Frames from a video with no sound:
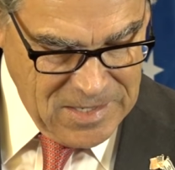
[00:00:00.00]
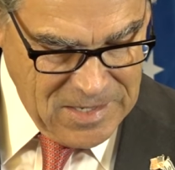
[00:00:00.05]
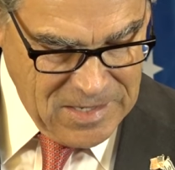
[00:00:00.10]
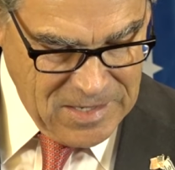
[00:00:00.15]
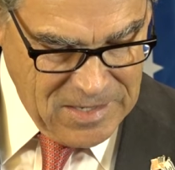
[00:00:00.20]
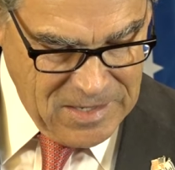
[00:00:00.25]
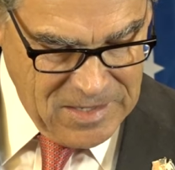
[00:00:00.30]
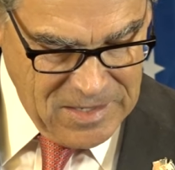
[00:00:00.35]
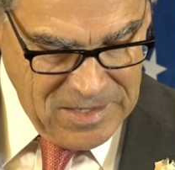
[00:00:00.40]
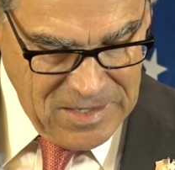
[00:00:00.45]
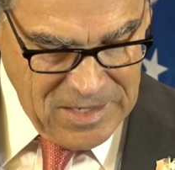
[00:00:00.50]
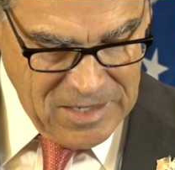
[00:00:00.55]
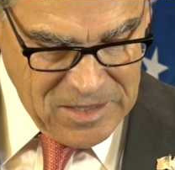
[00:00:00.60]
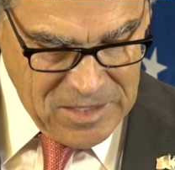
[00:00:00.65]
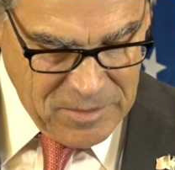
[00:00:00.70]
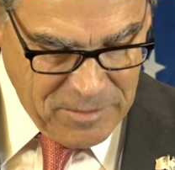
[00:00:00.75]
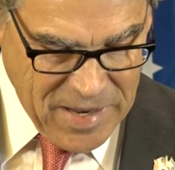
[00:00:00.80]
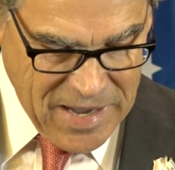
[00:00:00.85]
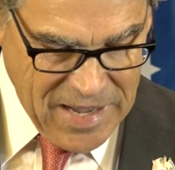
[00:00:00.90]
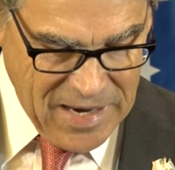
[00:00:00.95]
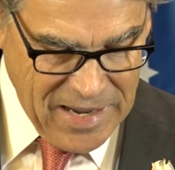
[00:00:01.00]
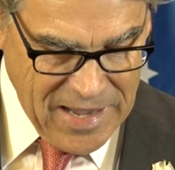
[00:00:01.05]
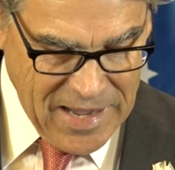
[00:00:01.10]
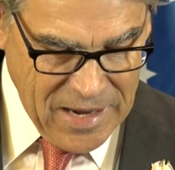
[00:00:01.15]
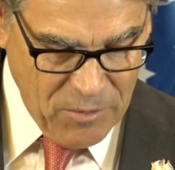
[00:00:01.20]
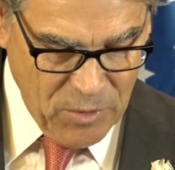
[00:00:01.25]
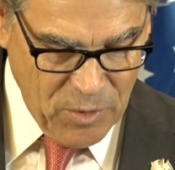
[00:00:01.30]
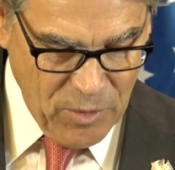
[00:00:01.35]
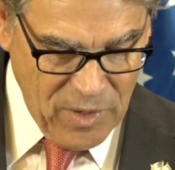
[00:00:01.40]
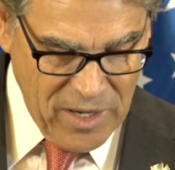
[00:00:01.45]
Uh, the
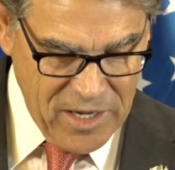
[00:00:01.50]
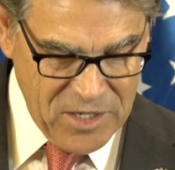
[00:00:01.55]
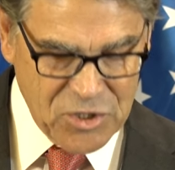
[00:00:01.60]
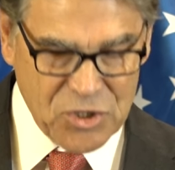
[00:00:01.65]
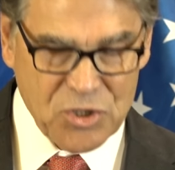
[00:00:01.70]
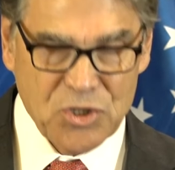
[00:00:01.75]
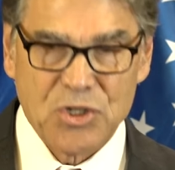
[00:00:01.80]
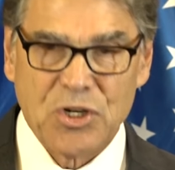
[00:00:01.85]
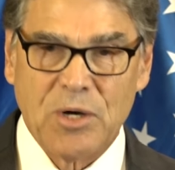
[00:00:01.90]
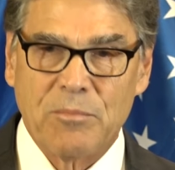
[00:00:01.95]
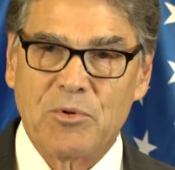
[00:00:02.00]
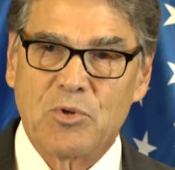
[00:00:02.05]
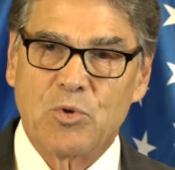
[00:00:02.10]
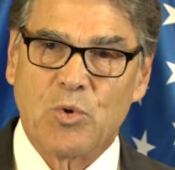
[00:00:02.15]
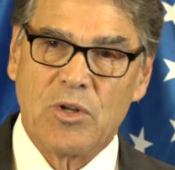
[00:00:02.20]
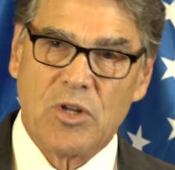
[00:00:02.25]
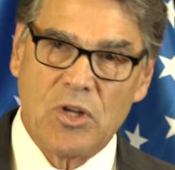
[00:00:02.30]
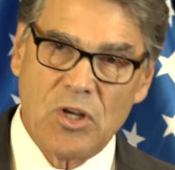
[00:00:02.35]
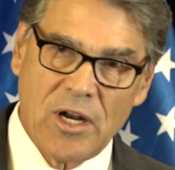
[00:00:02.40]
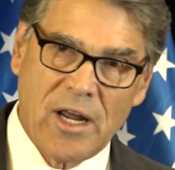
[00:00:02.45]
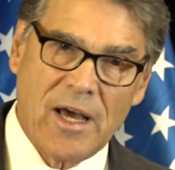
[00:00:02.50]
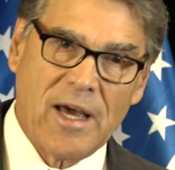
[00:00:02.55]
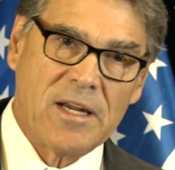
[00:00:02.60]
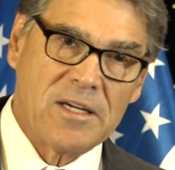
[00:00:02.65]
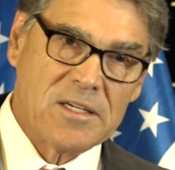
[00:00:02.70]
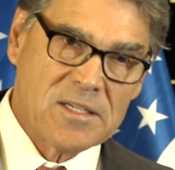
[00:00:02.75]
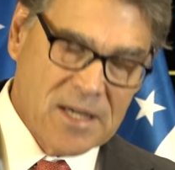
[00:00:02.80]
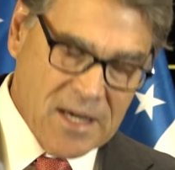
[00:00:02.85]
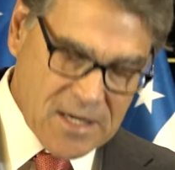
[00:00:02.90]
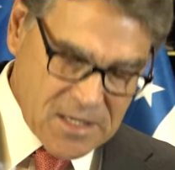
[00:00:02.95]
bilateral relationship between the
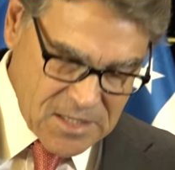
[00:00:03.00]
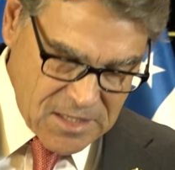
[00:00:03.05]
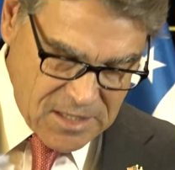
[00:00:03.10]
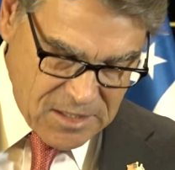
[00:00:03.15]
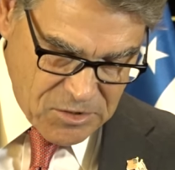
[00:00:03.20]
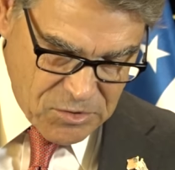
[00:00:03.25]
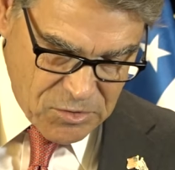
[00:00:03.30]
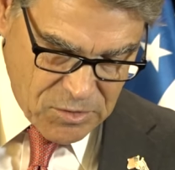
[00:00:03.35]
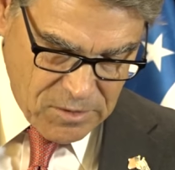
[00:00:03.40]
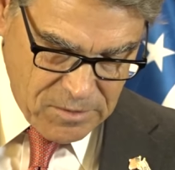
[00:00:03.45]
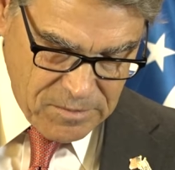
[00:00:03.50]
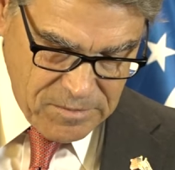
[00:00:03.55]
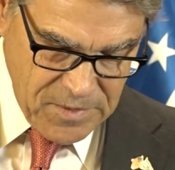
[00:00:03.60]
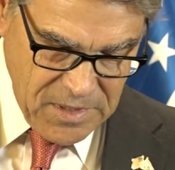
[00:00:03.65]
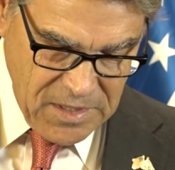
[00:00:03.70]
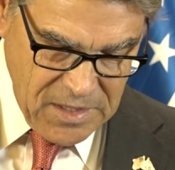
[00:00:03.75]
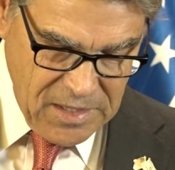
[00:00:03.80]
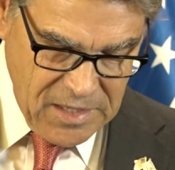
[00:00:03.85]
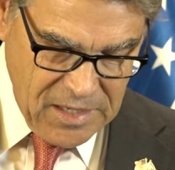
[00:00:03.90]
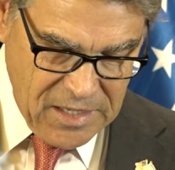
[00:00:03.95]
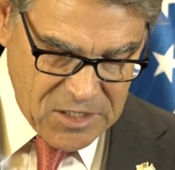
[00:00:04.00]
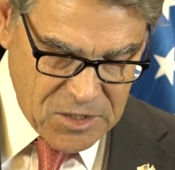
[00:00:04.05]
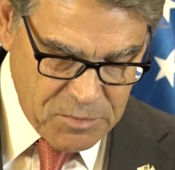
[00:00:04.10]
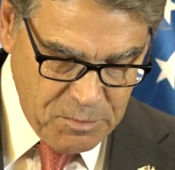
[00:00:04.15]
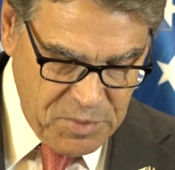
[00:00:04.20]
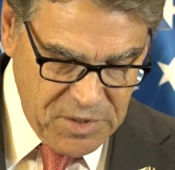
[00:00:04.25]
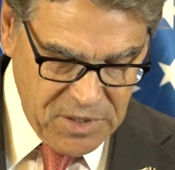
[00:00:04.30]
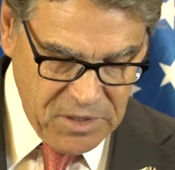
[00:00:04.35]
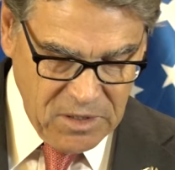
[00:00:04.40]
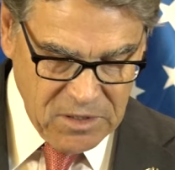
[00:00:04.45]
United States and Israel. It's
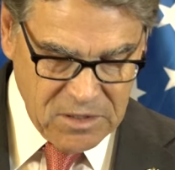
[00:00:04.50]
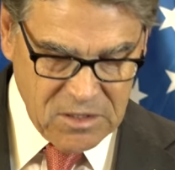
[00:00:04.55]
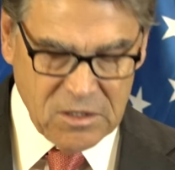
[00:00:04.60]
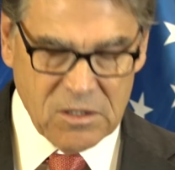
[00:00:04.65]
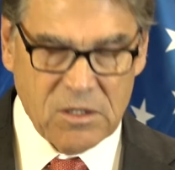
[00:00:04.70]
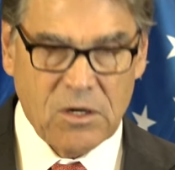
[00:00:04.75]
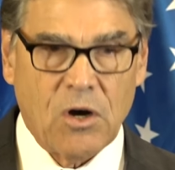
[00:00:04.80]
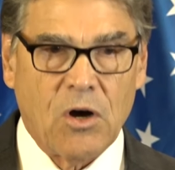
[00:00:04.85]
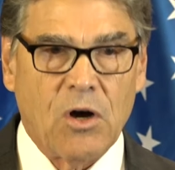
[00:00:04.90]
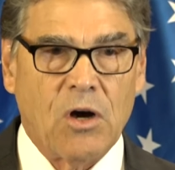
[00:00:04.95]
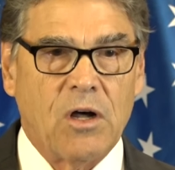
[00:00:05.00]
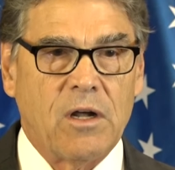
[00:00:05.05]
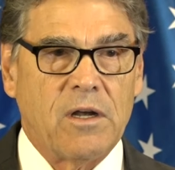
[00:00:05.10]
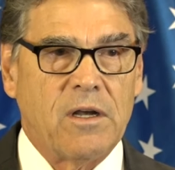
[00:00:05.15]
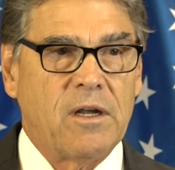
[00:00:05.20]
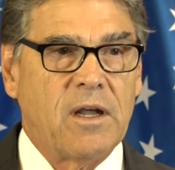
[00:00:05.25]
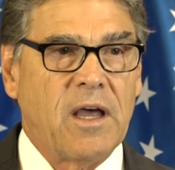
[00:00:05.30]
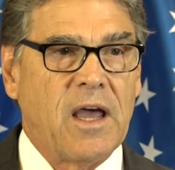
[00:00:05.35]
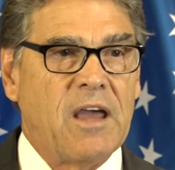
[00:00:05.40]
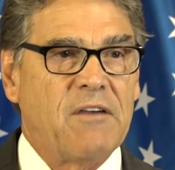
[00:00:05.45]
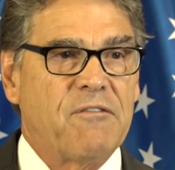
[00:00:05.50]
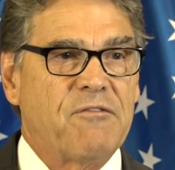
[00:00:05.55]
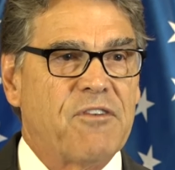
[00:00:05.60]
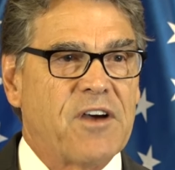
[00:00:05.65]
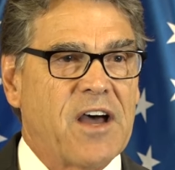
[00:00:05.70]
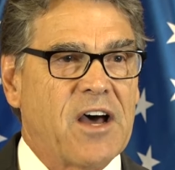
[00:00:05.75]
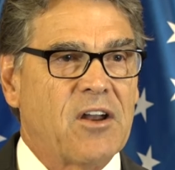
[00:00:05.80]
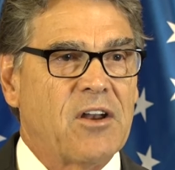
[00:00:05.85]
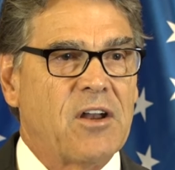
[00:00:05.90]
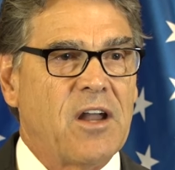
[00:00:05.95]
built on a
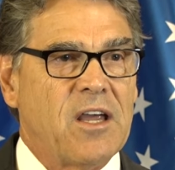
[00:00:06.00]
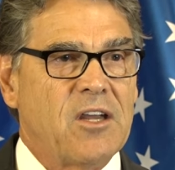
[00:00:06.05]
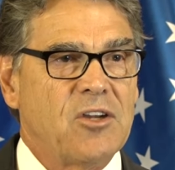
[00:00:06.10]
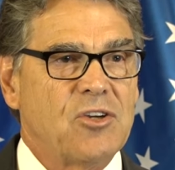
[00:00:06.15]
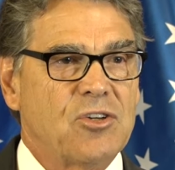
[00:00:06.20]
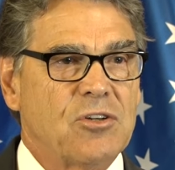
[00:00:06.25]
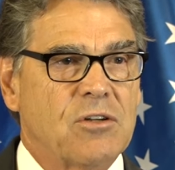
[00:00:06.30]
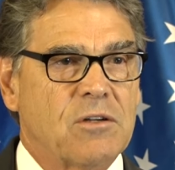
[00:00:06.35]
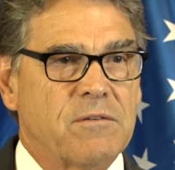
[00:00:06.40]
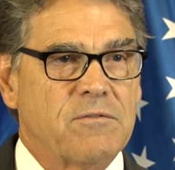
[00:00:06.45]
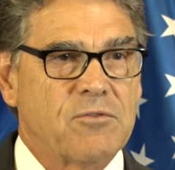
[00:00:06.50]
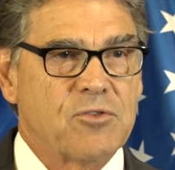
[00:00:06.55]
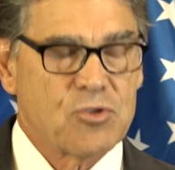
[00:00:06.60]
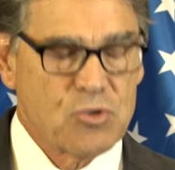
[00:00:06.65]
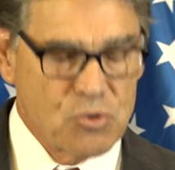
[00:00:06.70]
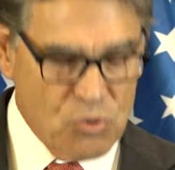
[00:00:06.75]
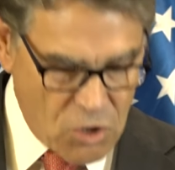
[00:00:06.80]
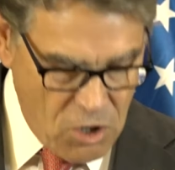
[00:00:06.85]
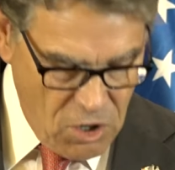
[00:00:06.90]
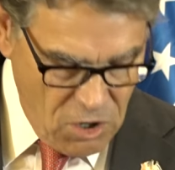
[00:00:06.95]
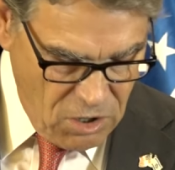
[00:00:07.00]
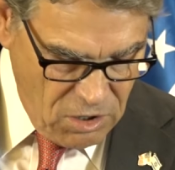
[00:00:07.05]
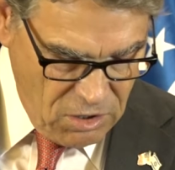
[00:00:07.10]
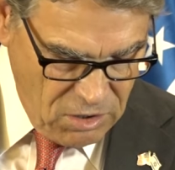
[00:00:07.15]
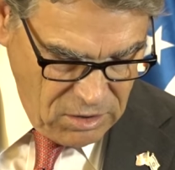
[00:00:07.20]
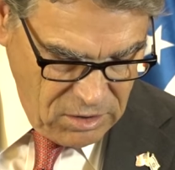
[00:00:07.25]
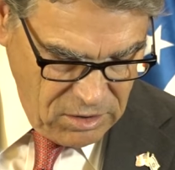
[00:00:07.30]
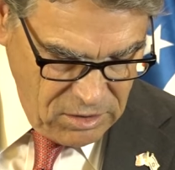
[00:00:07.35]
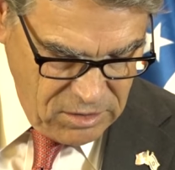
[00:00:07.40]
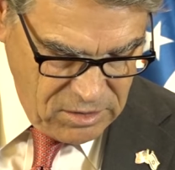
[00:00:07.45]
foundation of
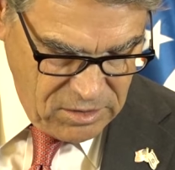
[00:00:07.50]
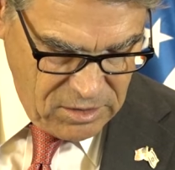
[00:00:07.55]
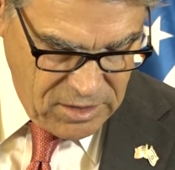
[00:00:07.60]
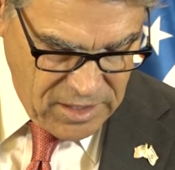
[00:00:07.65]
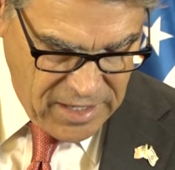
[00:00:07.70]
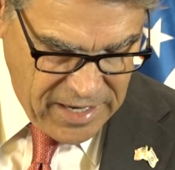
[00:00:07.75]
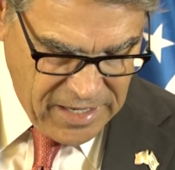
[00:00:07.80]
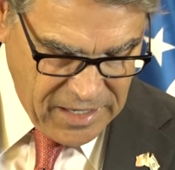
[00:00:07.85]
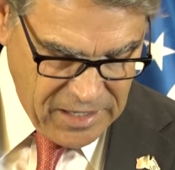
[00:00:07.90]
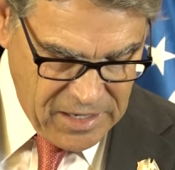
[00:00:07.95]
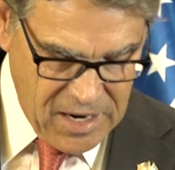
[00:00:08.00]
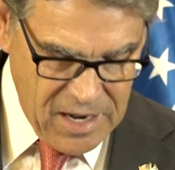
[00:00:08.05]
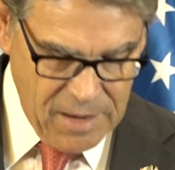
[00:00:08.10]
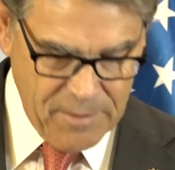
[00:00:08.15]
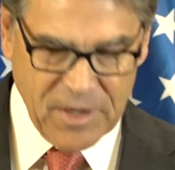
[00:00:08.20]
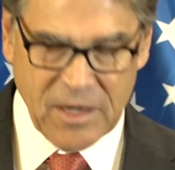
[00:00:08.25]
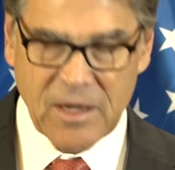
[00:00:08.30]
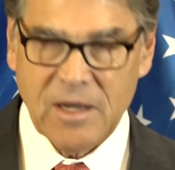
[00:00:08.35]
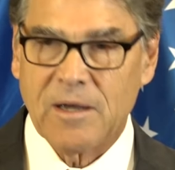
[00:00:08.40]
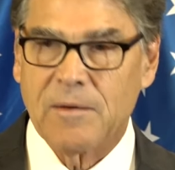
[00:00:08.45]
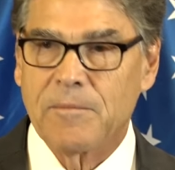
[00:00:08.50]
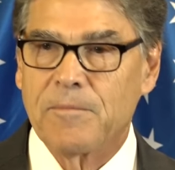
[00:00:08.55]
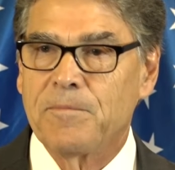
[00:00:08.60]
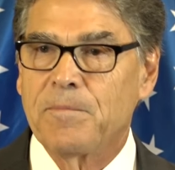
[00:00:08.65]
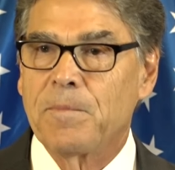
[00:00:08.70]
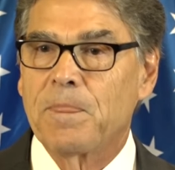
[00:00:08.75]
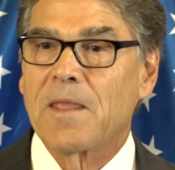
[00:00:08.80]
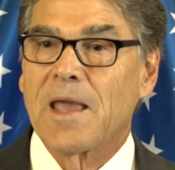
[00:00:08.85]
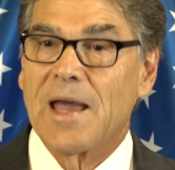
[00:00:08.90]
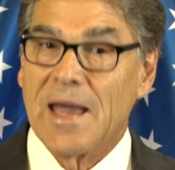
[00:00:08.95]
strong economic
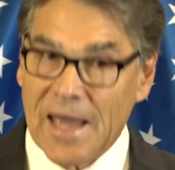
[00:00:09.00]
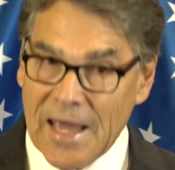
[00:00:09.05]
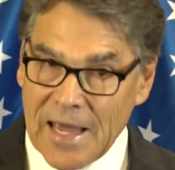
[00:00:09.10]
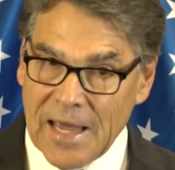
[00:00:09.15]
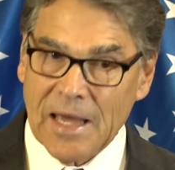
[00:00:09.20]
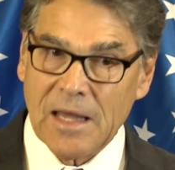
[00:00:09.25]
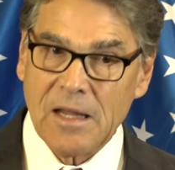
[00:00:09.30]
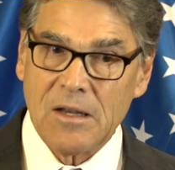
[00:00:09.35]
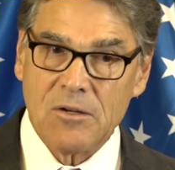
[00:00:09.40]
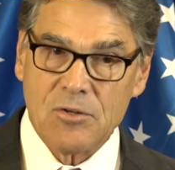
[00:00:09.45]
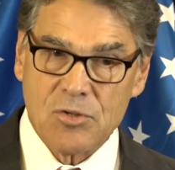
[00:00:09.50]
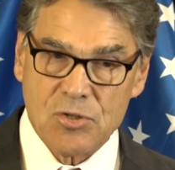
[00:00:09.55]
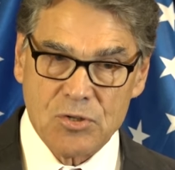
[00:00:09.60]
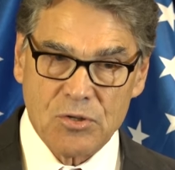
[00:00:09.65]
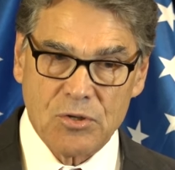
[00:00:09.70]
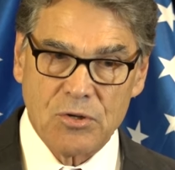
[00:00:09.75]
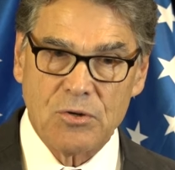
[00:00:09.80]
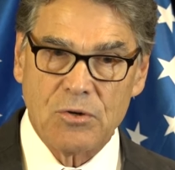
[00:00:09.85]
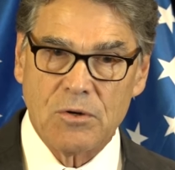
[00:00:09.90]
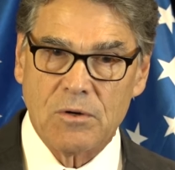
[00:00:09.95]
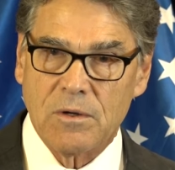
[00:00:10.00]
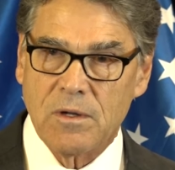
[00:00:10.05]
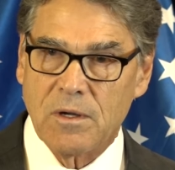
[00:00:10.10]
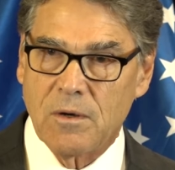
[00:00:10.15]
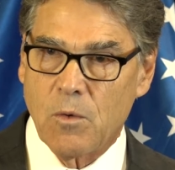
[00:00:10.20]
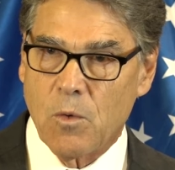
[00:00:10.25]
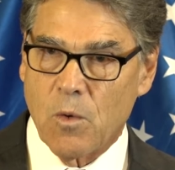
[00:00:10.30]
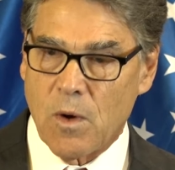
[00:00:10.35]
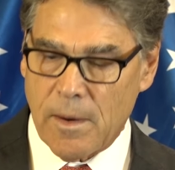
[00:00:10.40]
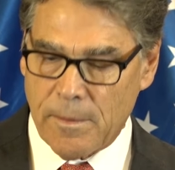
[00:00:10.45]
and security
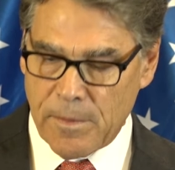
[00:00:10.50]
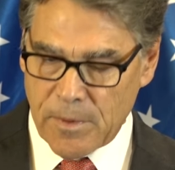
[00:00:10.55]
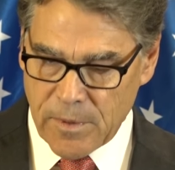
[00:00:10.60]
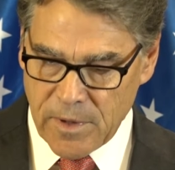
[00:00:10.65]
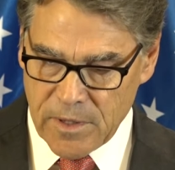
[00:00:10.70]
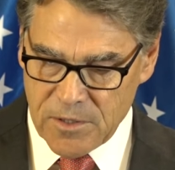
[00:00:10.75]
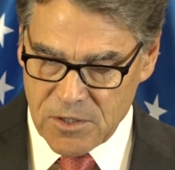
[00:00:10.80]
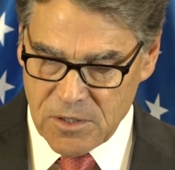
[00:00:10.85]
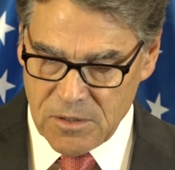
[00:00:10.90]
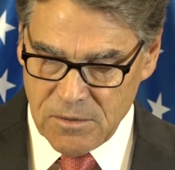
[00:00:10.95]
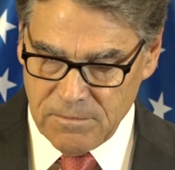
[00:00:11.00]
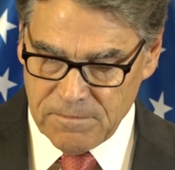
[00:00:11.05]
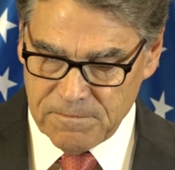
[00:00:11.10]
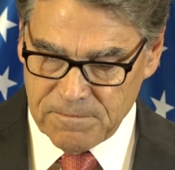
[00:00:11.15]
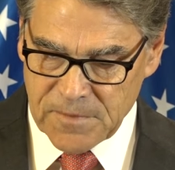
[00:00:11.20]
cooperation.